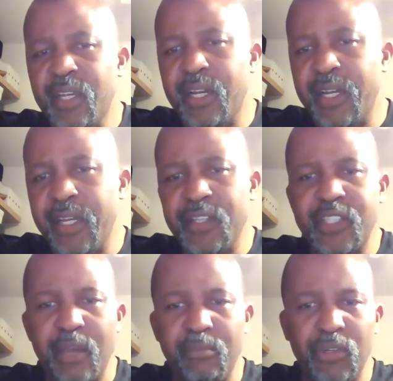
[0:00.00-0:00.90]

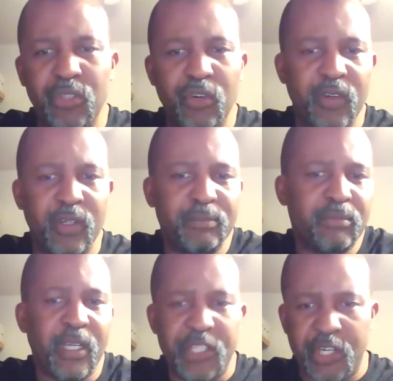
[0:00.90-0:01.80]
assembled
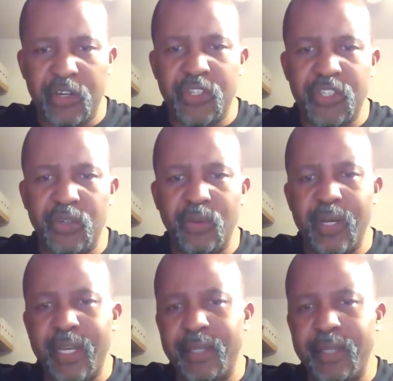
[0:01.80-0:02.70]
over a year or so.
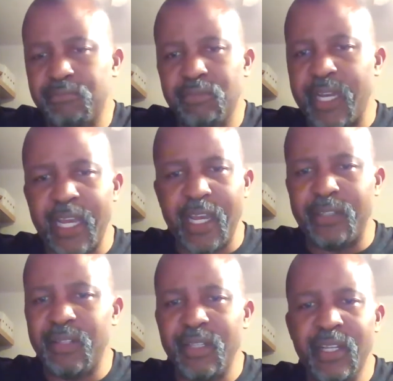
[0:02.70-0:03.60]
I
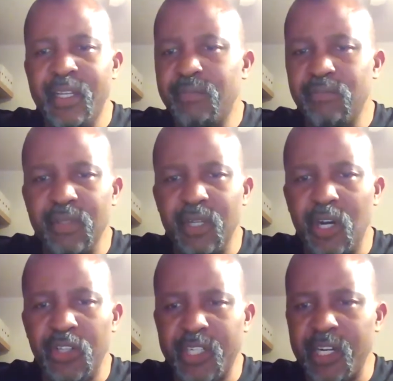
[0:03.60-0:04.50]
had
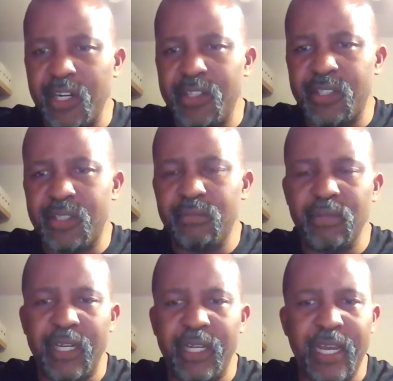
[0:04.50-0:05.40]
all the cards.
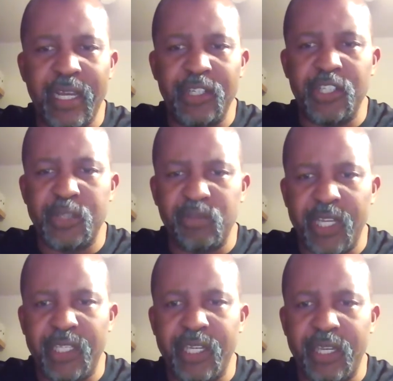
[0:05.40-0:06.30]
I had a
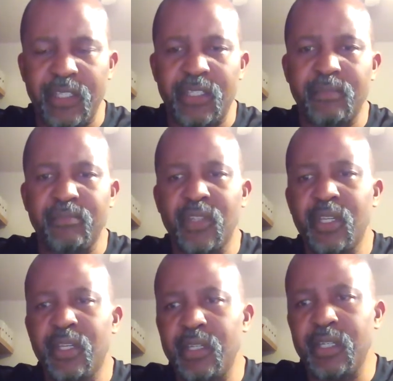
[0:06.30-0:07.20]
display case.
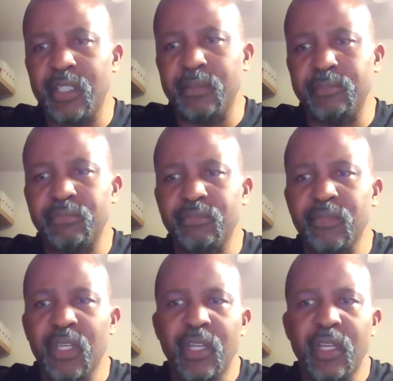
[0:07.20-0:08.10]
The
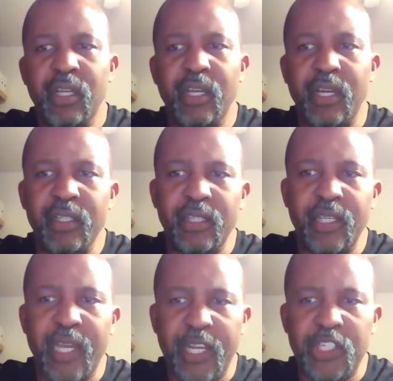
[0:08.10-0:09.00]

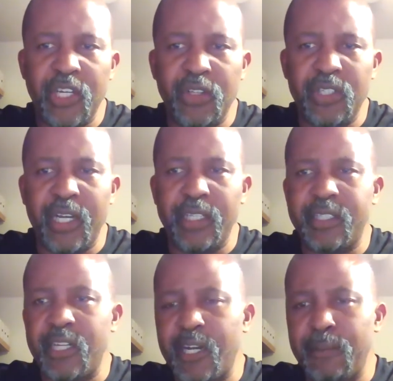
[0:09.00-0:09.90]

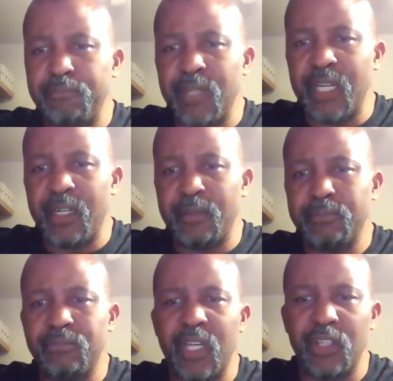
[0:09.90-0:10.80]

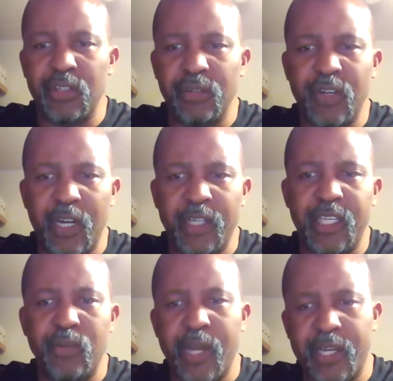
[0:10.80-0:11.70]
NHL.com color of
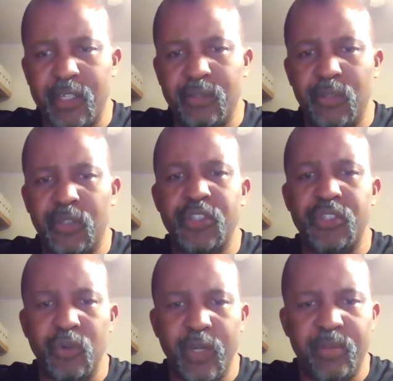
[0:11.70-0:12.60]
hockey writer wrote a
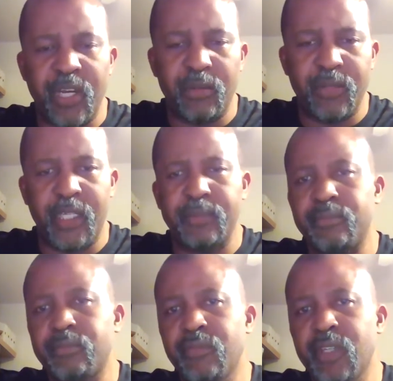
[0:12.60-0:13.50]
story about me,
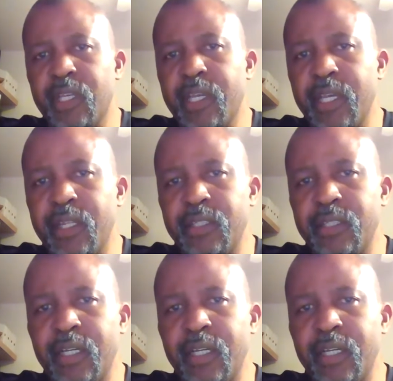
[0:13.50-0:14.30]
and